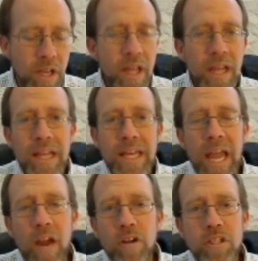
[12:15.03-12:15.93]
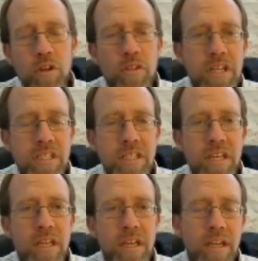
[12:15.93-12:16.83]
character that is
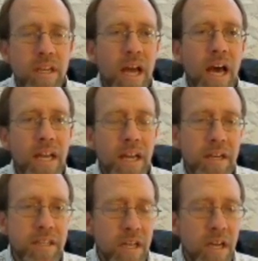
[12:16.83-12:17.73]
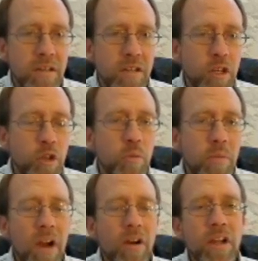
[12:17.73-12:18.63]
not a, a,
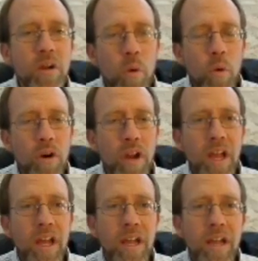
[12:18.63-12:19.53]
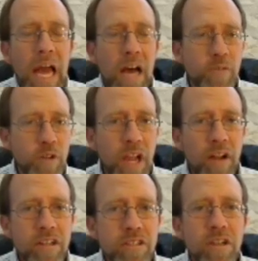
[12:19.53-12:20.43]
numeric or a alpha
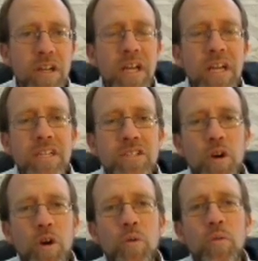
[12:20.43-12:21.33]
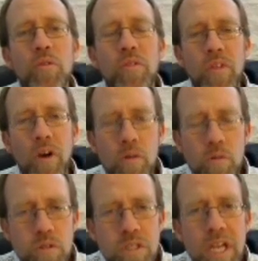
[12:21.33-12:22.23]
character. So
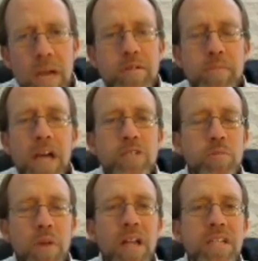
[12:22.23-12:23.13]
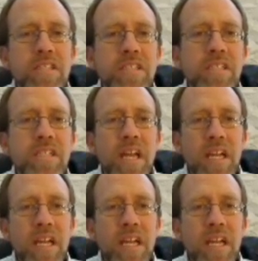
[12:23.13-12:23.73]
those types of password policies to